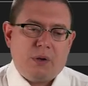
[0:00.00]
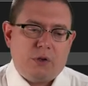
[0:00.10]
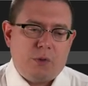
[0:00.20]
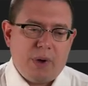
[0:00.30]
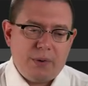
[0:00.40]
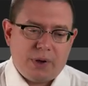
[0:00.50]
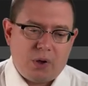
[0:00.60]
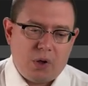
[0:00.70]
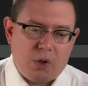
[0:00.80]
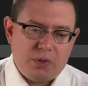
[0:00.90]
You might
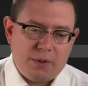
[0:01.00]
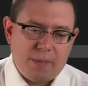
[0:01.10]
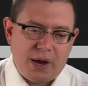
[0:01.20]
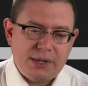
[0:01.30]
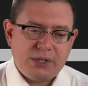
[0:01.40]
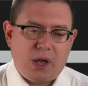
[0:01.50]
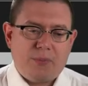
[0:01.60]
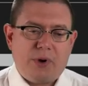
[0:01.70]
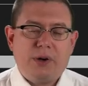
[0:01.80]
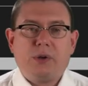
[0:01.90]
recall the minus
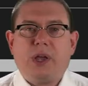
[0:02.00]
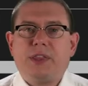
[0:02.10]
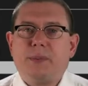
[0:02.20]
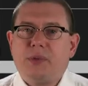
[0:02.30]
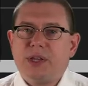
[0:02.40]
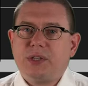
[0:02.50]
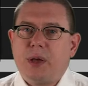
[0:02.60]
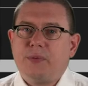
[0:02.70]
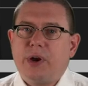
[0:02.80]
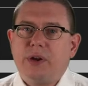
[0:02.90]
operator, like the plus
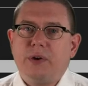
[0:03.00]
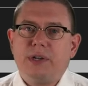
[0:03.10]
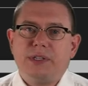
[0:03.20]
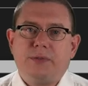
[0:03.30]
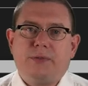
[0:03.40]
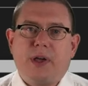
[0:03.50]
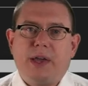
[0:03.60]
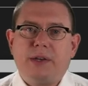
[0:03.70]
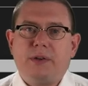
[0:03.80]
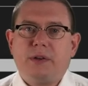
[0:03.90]
operator, is
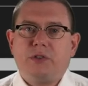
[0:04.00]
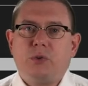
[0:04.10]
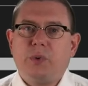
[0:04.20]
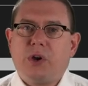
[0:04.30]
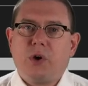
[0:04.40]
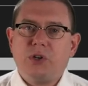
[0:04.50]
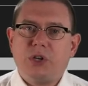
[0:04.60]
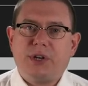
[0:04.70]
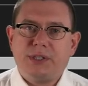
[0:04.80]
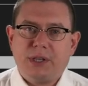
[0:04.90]
defined to recurse
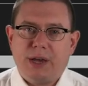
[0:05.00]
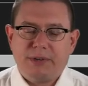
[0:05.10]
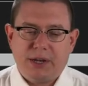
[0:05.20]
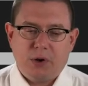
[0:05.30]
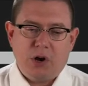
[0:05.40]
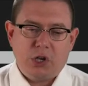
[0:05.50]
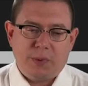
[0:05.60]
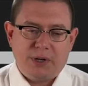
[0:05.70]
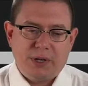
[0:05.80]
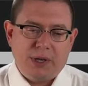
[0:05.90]
on its left-hand
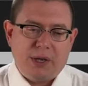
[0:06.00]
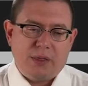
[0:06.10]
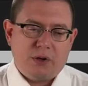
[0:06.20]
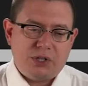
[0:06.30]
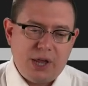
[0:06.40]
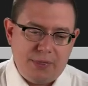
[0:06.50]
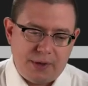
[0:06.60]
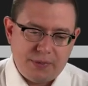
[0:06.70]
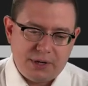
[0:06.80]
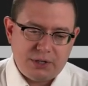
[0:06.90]
argument. There's
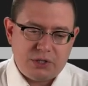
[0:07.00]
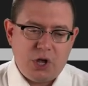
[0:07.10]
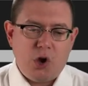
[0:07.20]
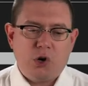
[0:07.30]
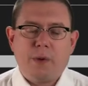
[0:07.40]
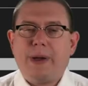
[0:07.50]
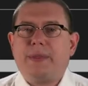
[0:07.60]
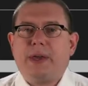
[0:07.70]
nothing that is known about